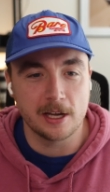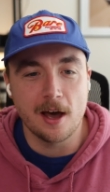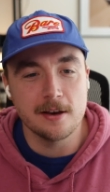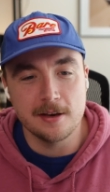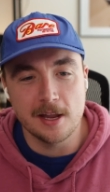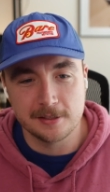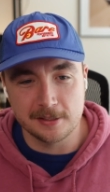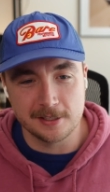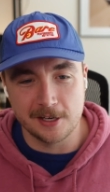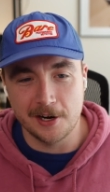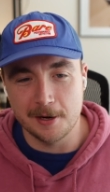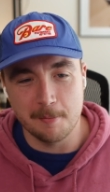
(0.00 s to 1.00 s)

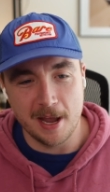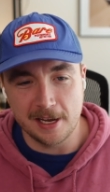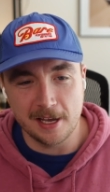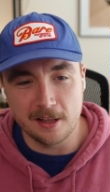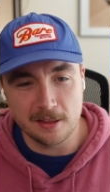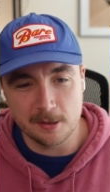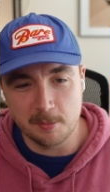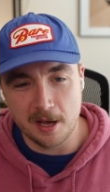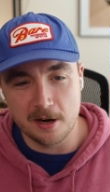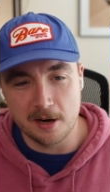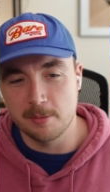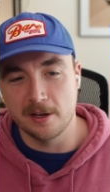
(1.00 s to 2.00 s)
unnecessary to make anything
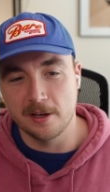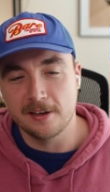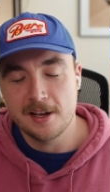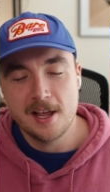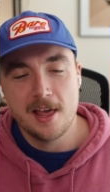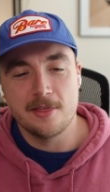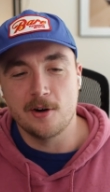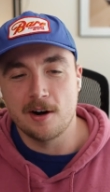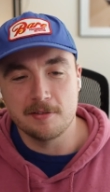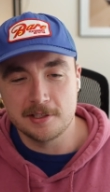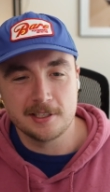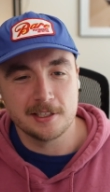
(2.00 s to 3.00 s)
better but they're
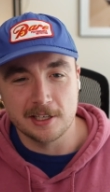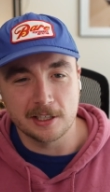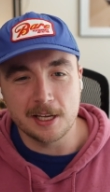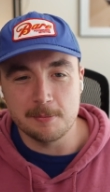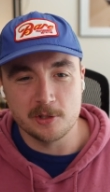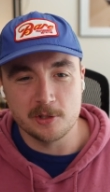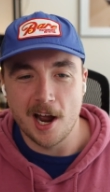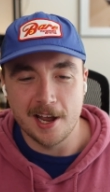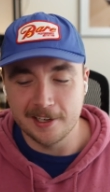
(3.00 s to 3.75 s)
obviously going to keep trying